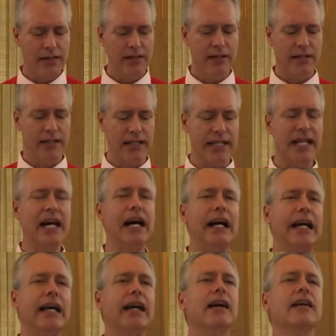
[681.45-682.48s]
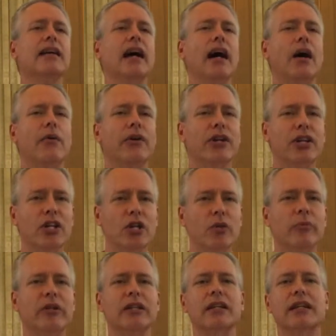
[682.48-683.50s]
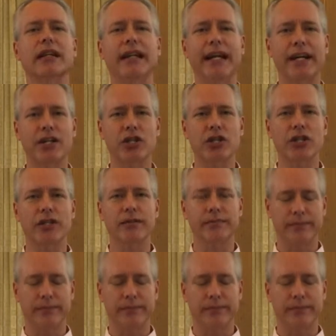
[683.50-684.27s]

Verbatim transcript: to deny our human connection.